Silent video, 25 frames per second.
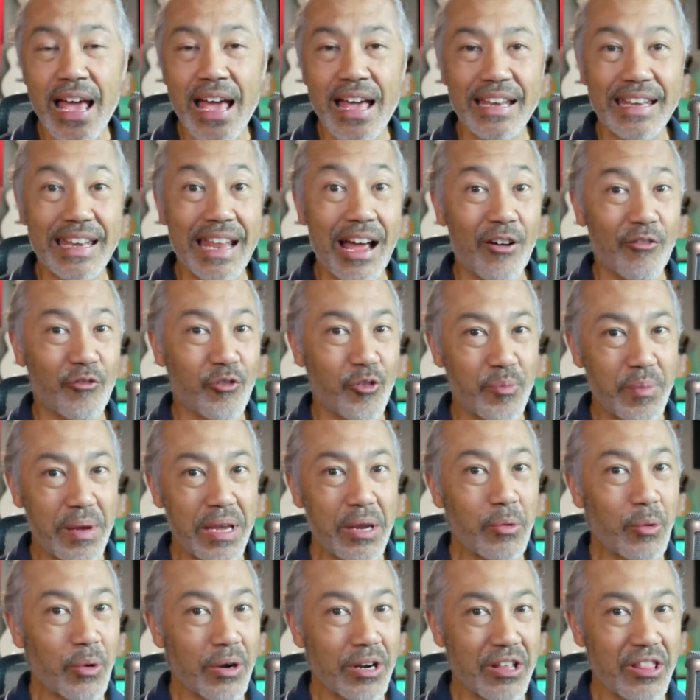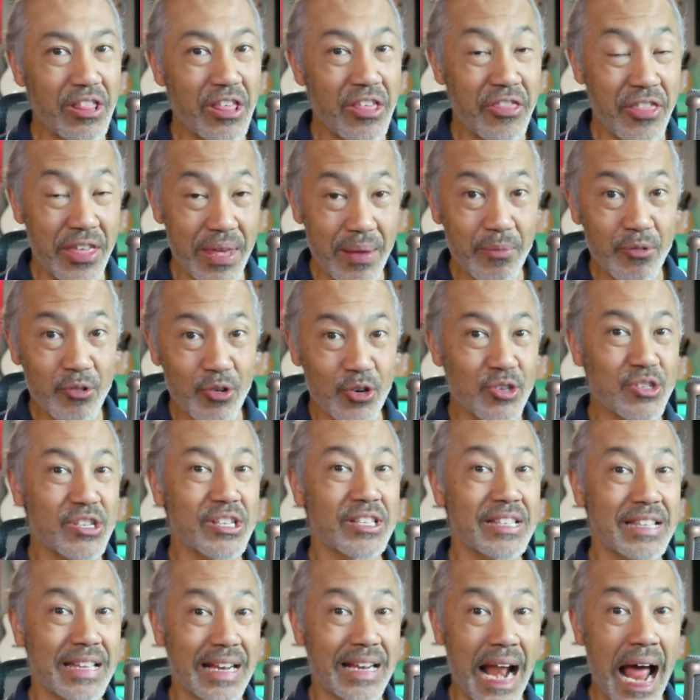Now, for me, one of the theme cruises
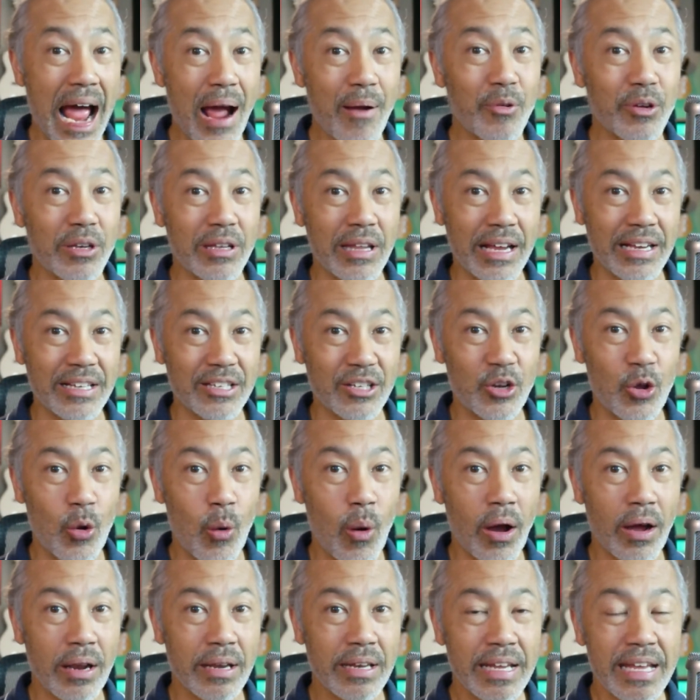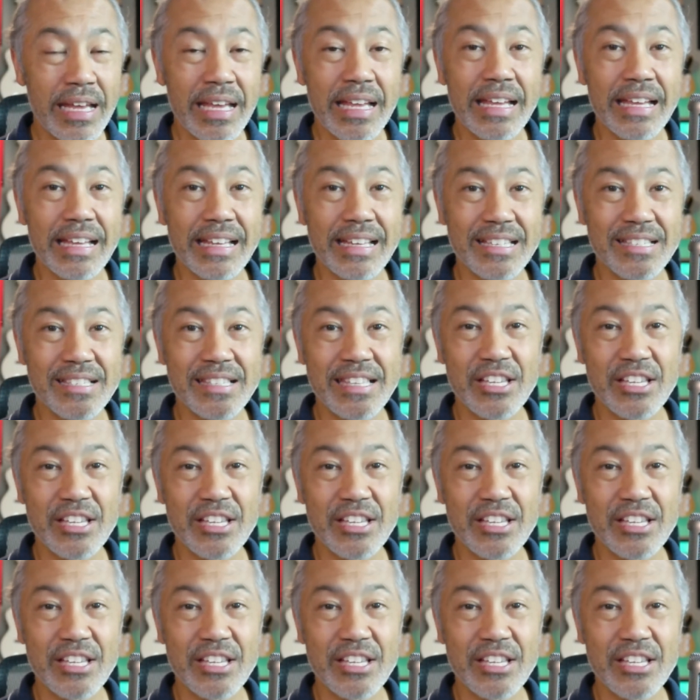that I would like to go on is the